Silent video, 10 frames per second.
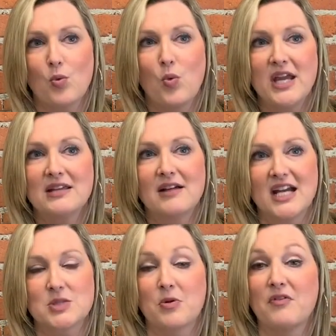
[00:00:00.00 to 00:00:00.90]
we
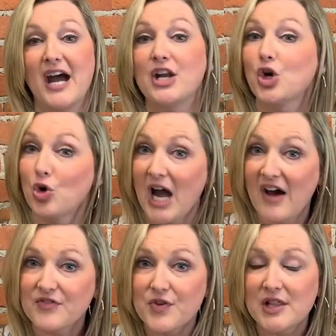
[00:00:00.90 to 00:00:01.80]
like to provide a
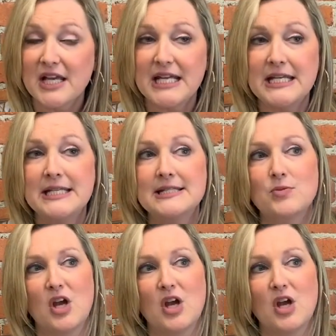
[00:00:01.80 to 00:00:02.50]
craft for the ladies.